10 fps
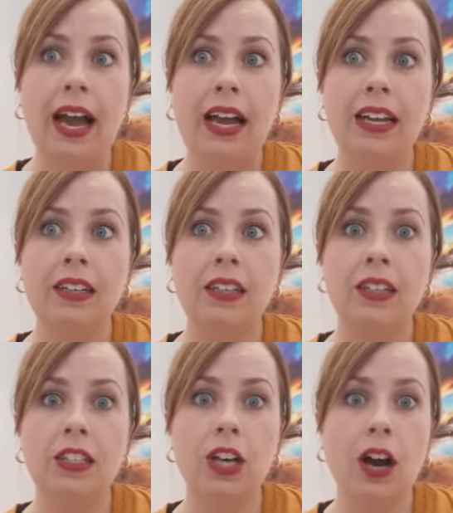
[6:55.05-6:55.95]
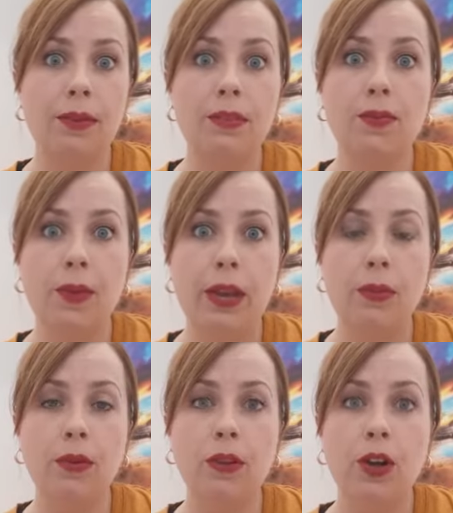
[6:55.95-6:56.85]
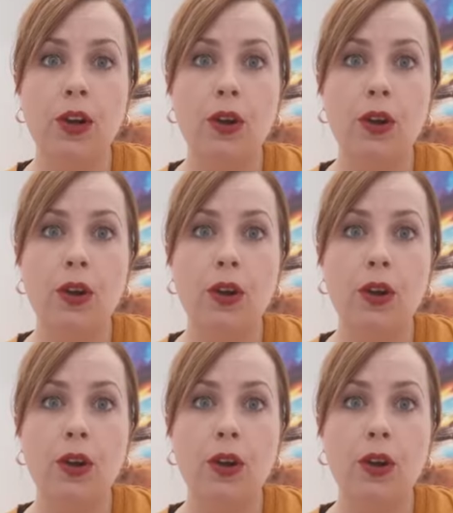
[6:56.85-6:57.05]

at the types of people